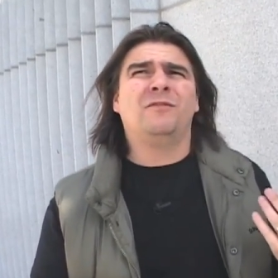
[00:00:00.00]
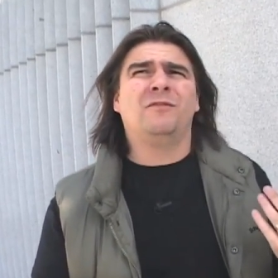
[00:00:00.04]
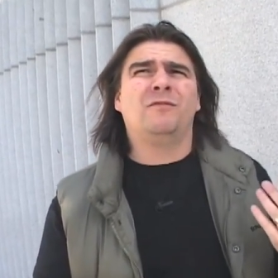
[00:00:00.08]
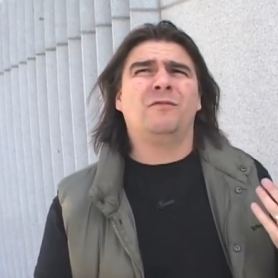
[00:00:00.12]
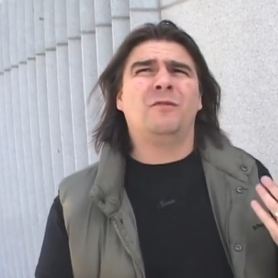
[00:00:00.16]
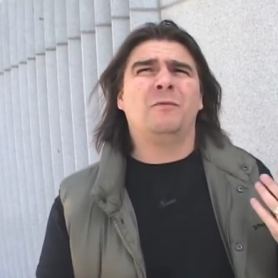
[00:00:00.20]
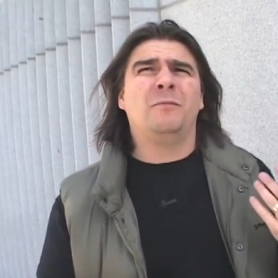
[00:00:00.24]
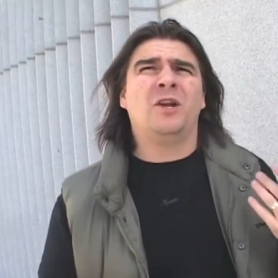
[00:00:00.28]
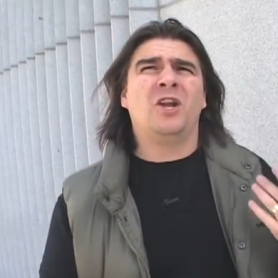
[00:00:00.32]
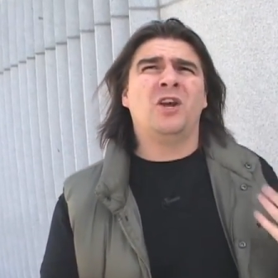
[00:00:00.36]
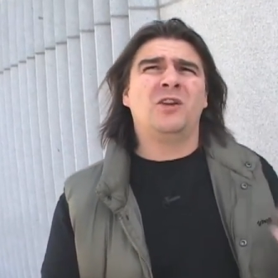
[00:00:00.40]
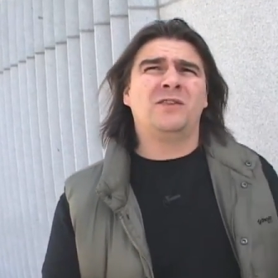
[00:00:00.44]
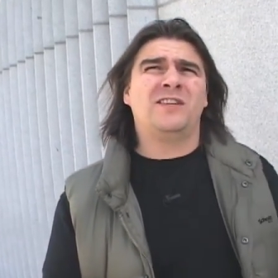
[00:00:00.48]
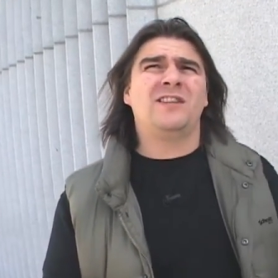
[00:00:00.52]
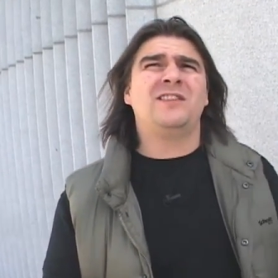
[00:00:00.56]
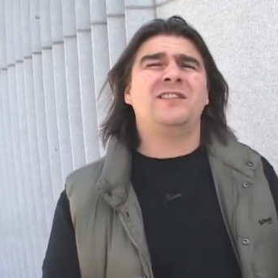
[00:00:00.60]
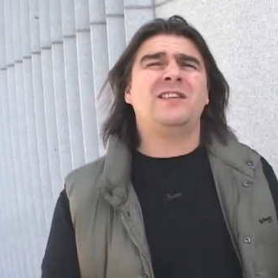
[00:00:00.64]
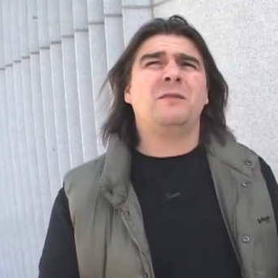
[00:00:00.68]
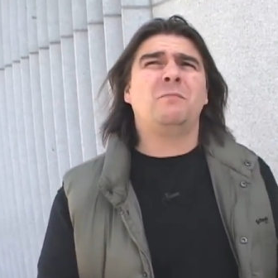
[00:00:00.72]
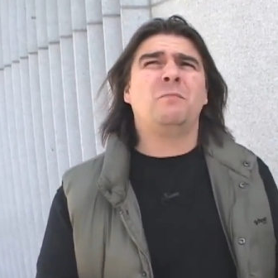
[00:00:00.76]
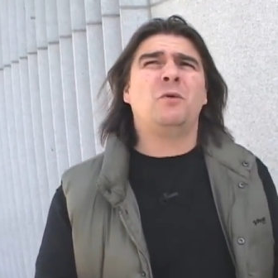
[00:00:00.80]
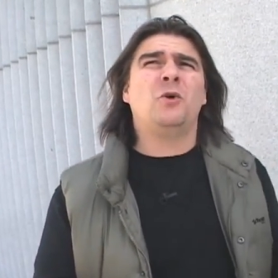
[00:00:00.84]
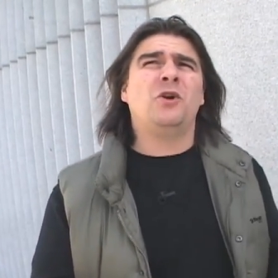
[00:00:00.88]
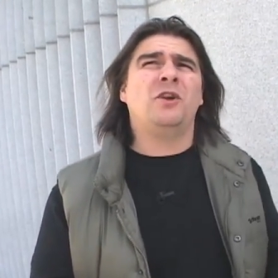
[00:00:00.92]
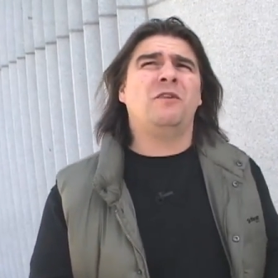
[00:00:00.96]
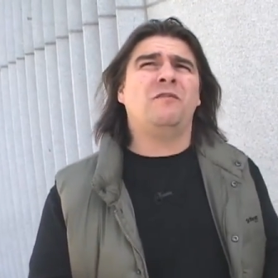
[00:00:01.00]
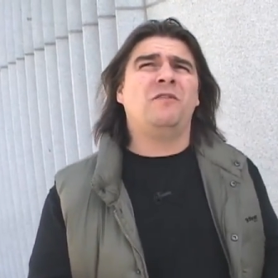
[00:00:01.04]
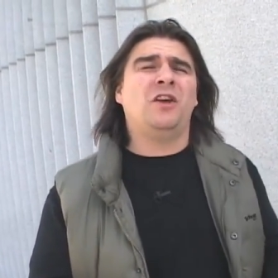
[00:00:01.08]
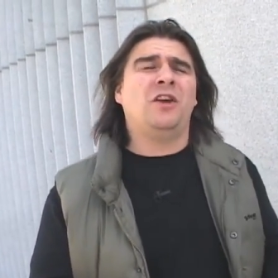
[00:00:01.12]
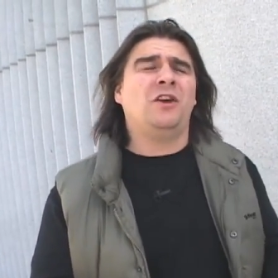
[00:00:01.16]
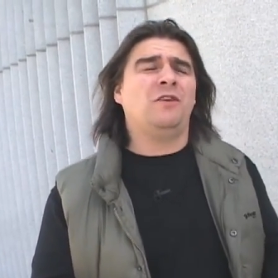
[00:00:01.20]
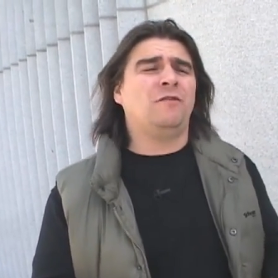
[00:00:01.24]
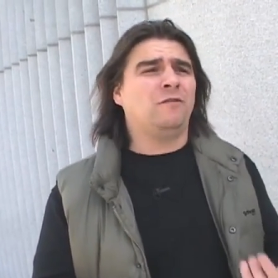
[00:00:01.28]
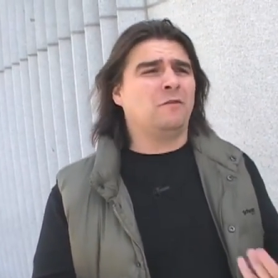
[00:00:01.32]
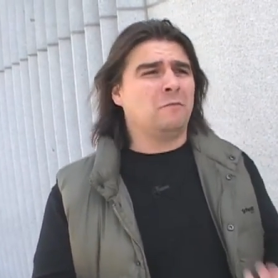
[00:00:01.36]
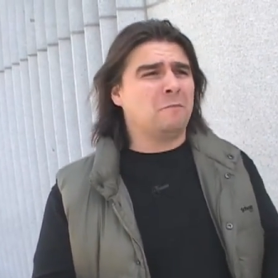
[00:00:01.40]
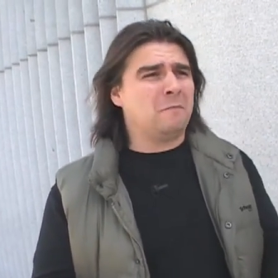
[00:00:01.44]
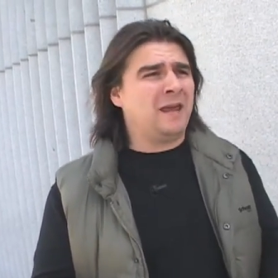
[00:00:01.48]
from an artistic point of
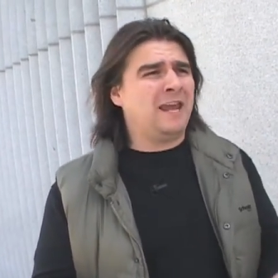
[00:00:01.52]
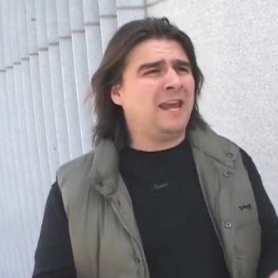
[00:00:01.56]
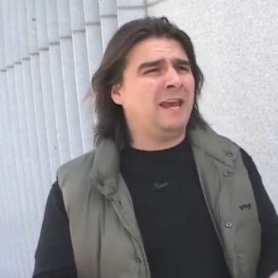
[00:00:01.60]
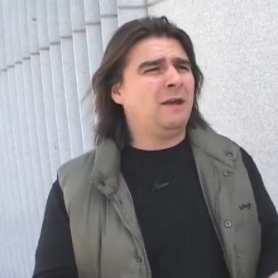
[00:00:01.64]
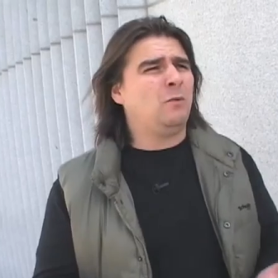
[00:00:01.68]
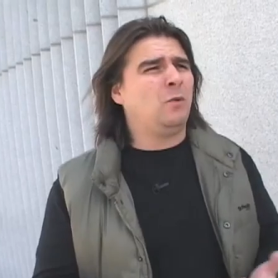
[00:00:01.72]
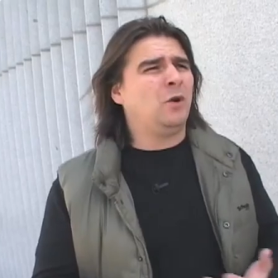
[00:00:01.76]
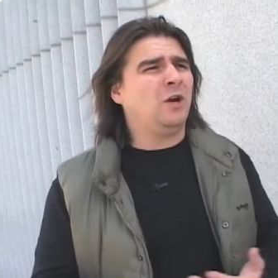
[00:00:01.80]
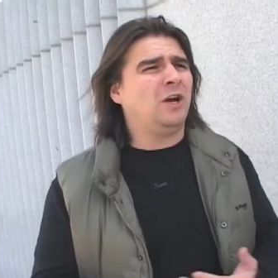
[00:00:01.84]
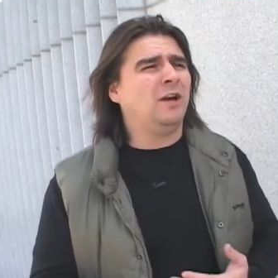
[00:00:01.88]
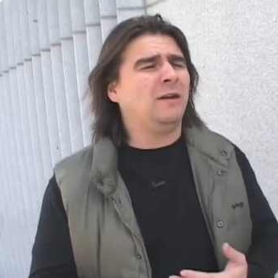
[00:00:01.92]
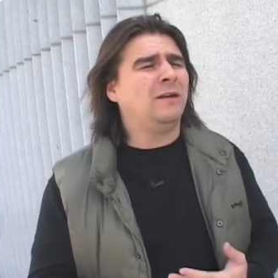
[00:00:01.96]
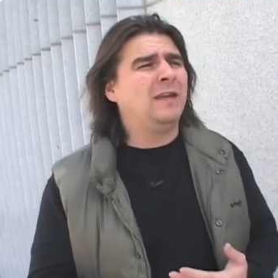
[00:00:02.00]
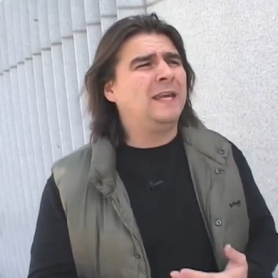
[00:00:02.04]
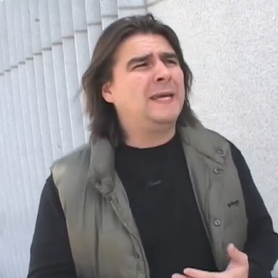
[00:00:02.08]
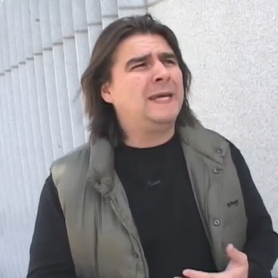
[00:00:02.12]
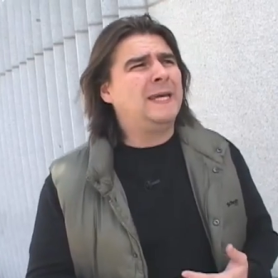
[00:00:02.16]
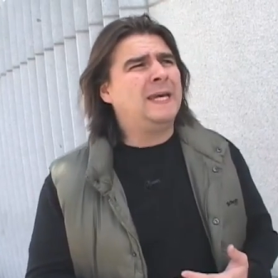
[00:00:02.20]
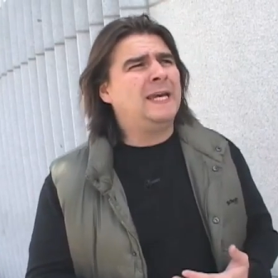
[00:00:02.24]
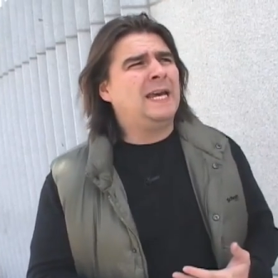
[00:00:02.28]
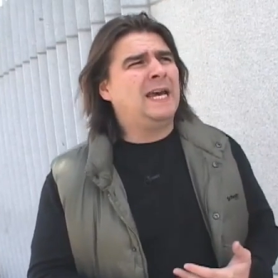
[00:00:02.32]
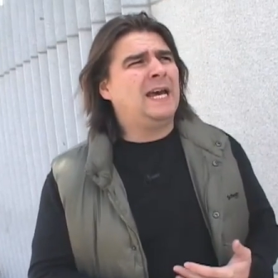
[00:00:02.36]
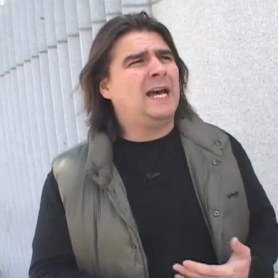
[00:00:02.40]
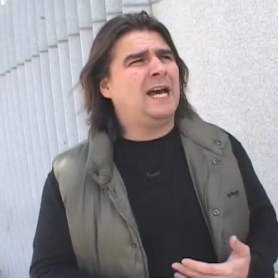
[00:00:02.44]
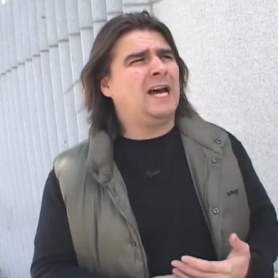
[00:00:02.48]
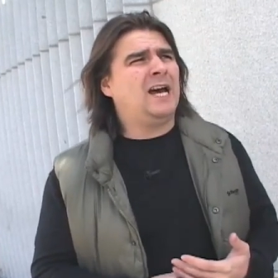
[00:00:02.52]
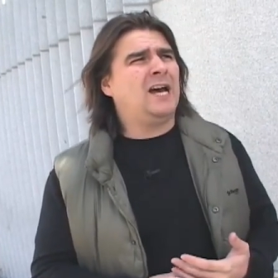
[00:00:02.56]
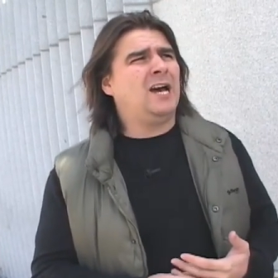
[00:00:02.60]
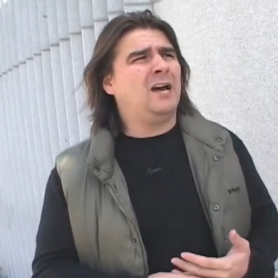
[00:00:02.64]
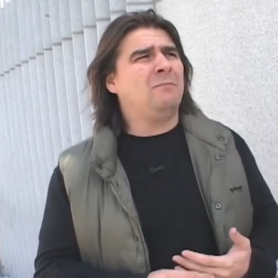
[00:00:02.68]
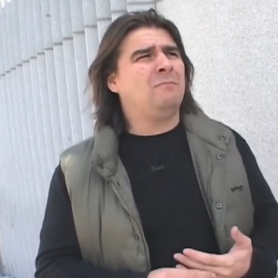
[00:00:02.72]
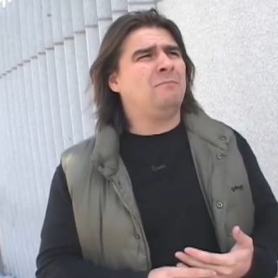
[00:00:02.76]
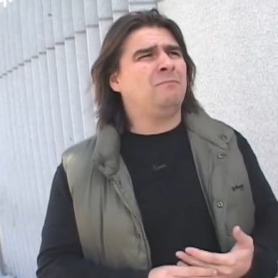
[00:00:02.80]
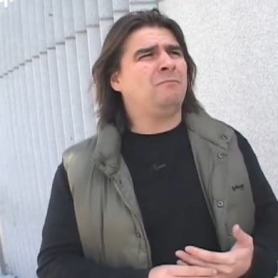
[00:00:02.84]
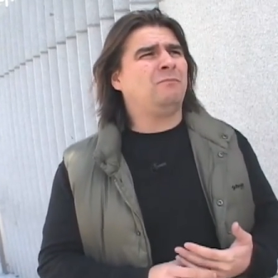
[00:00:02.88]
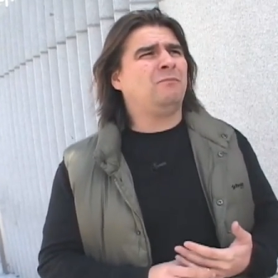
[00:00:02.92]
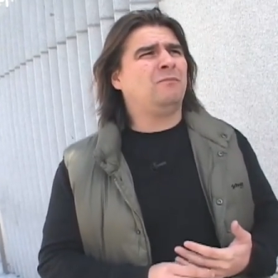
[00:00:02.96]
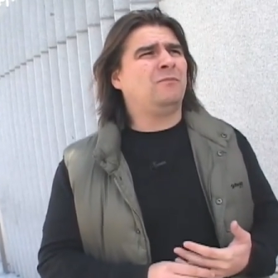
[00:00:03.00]
view for me, were
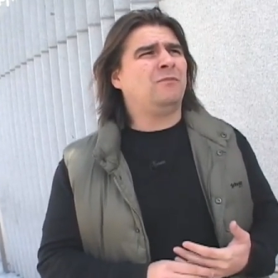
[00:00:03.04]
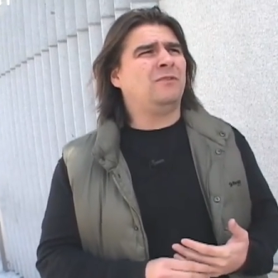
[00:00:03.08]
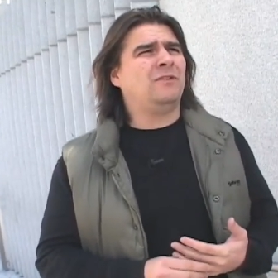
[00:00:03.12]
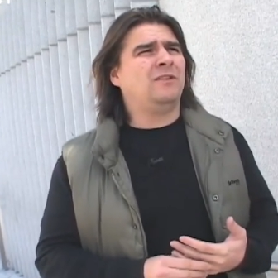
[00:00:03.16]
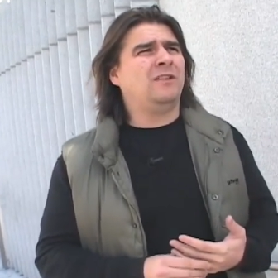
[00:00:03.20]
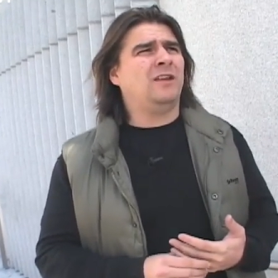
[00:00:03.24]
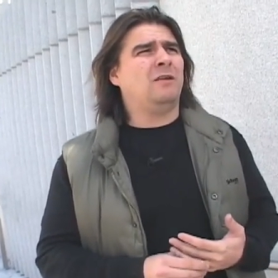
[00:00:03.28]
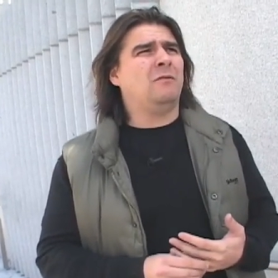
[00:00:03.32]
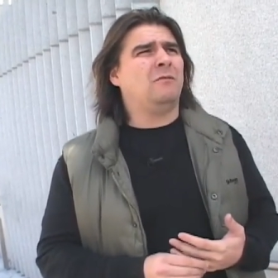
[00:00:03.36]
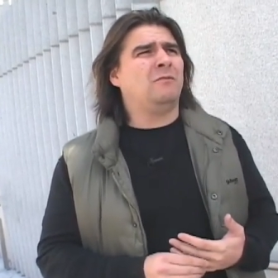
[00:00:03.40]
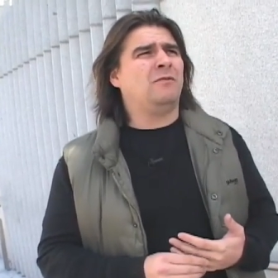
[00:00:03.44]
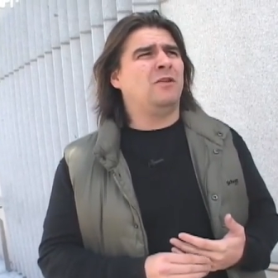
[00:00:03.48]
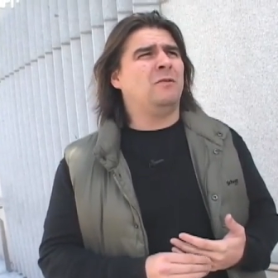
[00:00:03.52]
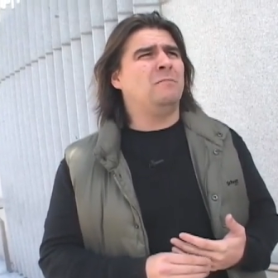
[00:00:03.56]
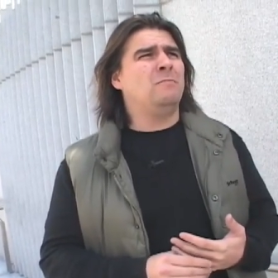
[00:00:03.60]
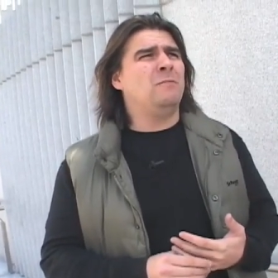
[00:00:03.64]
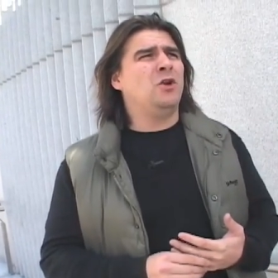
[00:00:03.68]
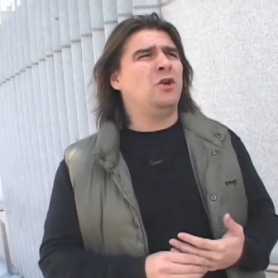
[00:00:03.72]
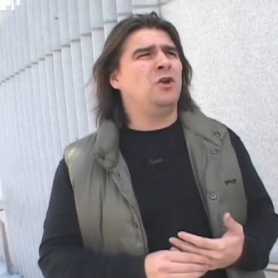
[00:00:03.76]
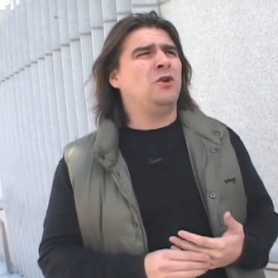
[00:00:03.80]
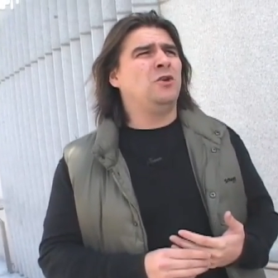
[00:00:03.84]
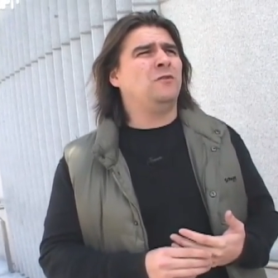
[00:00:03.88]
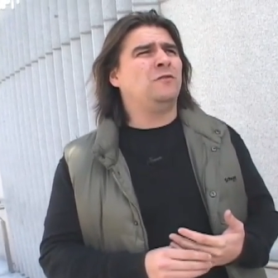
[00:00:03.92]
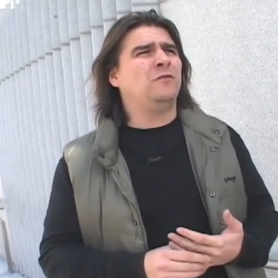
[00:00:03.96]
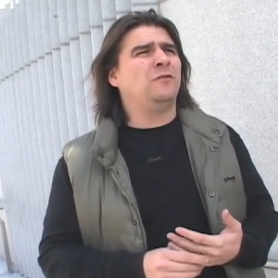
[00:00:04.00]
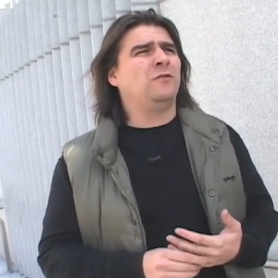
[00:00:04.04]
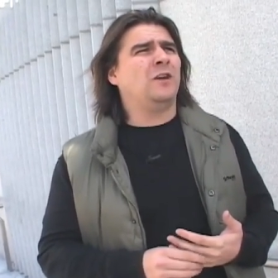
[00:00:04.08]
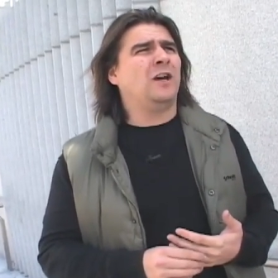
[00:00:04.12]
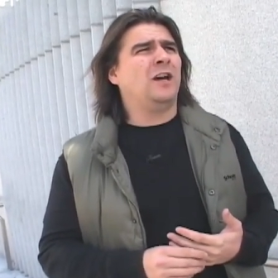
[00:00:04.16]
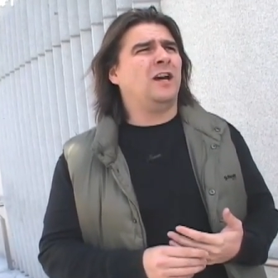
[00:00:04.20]
the move